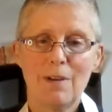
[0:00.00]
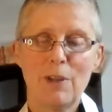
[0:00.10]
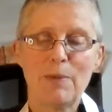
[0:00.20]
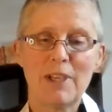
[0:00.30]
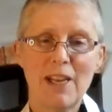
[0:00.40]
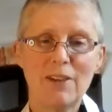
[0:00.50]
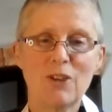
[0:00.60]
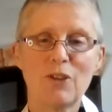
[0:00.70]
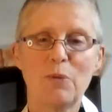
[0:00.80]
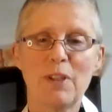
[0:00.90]
the
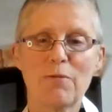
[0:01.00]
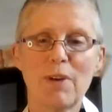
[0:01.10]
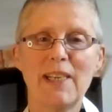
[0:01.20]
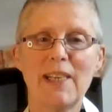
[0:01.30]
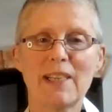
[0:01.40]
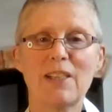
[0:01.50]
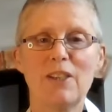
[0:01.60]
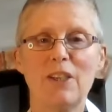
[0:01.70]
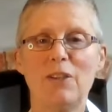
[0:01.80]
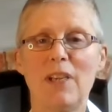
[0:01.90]
potential with right
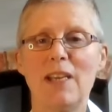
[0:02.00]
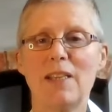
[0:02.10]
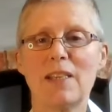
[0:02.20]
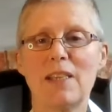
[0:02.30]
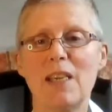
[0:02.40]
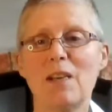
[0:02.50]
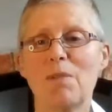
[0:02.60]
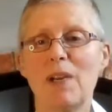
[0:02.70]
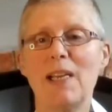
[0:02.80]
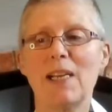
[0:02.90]
attitude is seeing
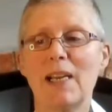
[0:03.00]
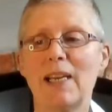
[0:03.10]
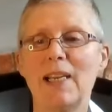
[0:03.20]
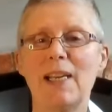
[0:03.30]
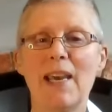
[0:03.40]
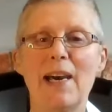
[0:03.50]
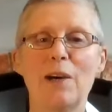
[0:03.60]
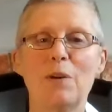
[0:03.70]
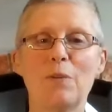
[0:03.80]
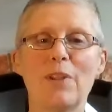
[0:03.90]
really clearly
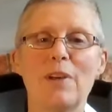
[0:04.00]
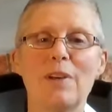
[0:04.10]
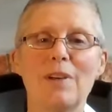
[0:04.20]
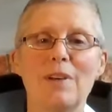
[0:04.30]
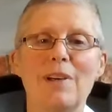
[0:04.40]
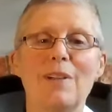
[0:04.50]
how the